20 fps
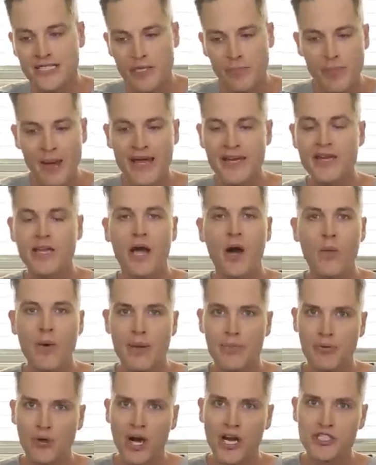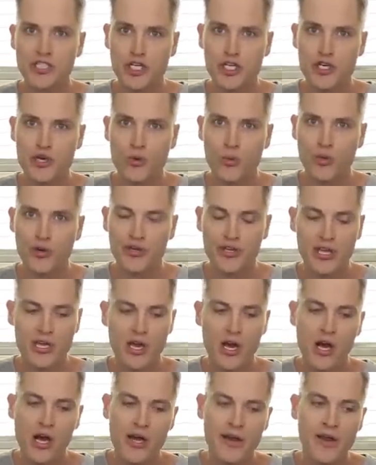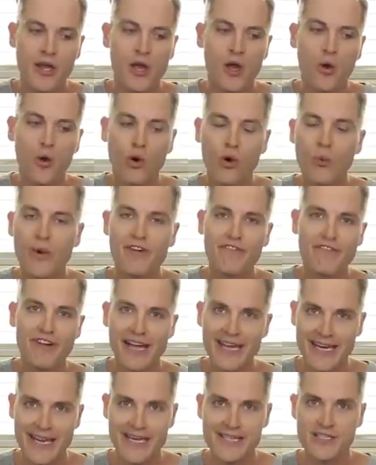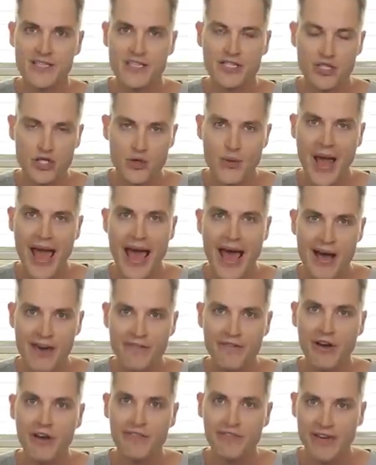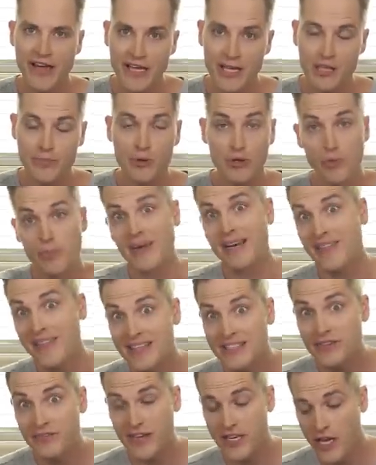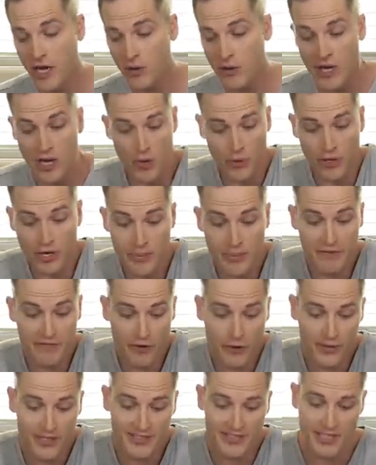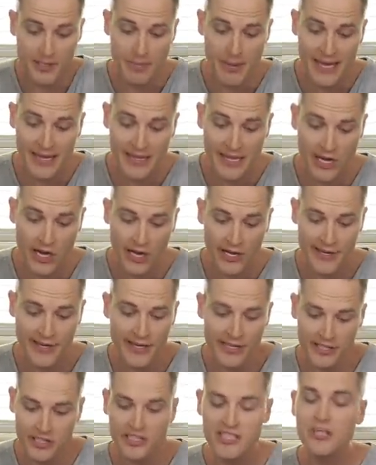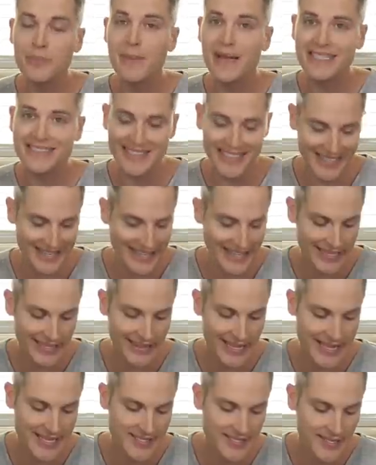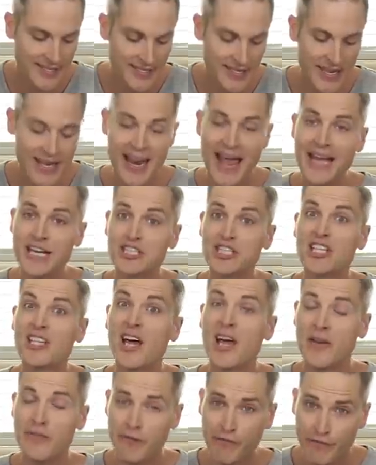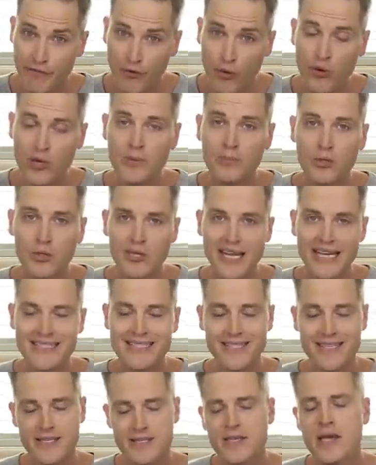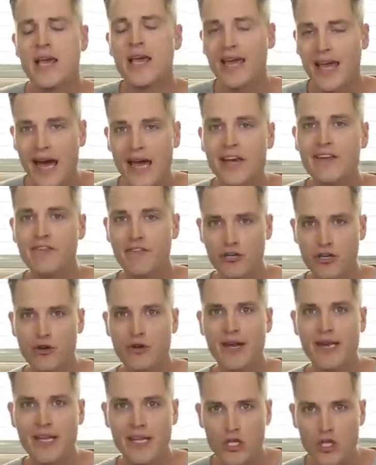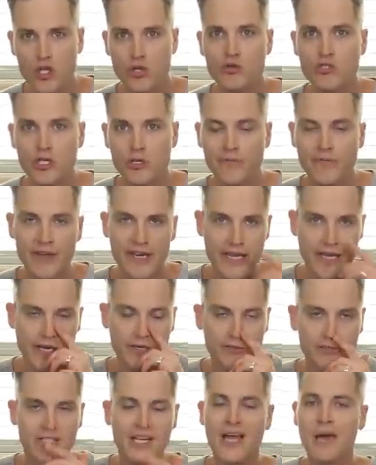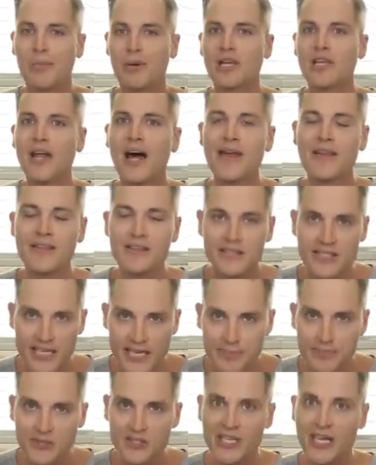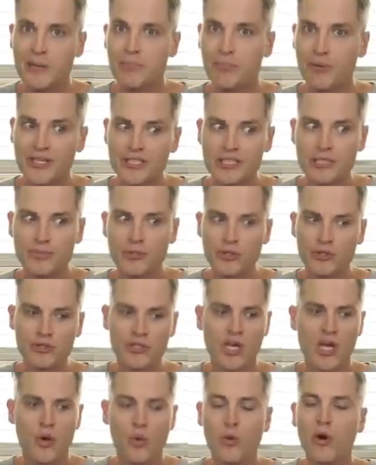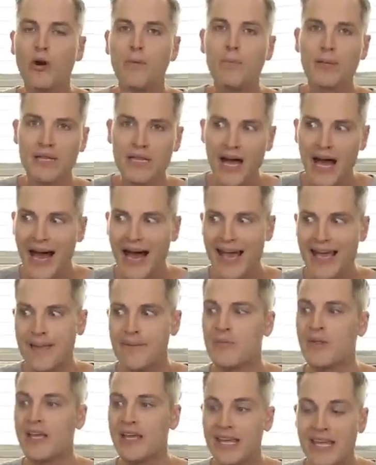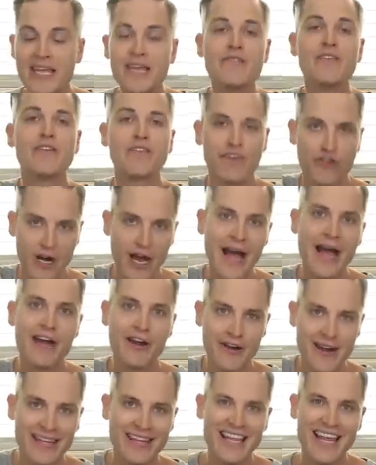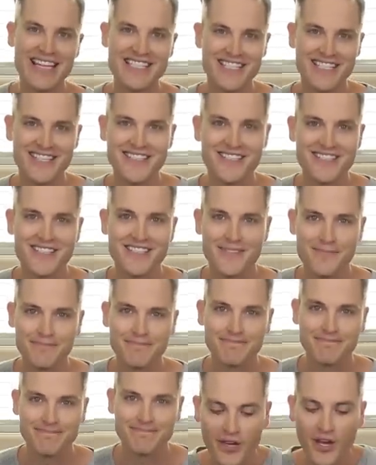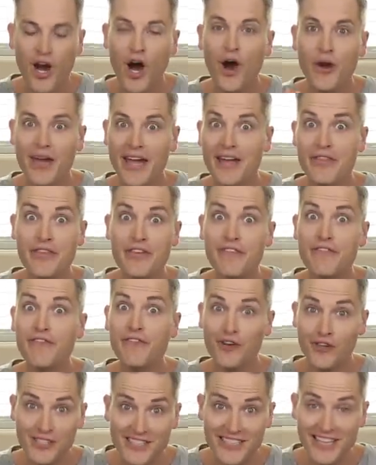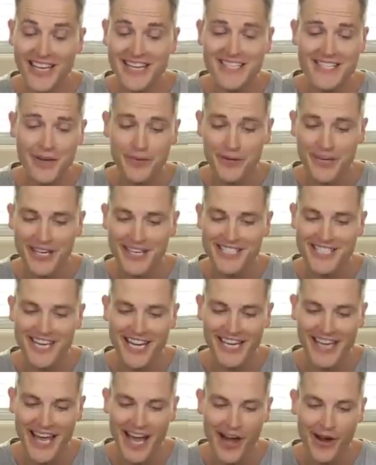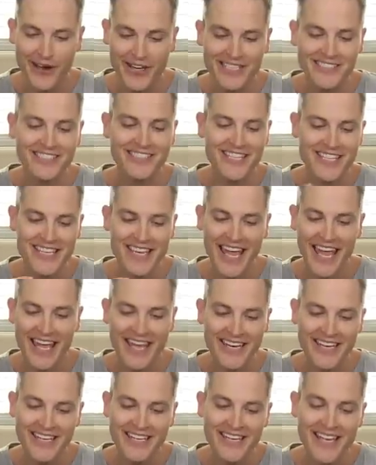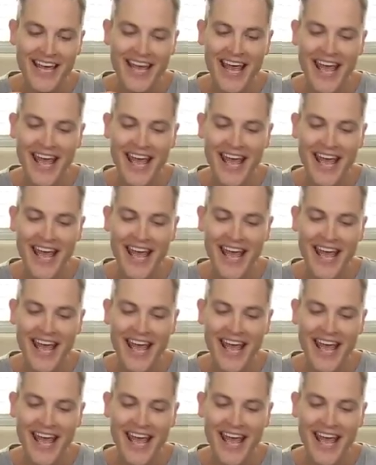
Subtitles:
depending on what project you're working on or what finances you have available. But in this video, we're gonna be focusing mainly on just the basic kit lenses and actually a lot of affordable lenses, kind of for creating YouTube videos. But a lot of the tips and principles will apply even for higher end lenses. Okay, the first lens that we're gonna check out is the Canon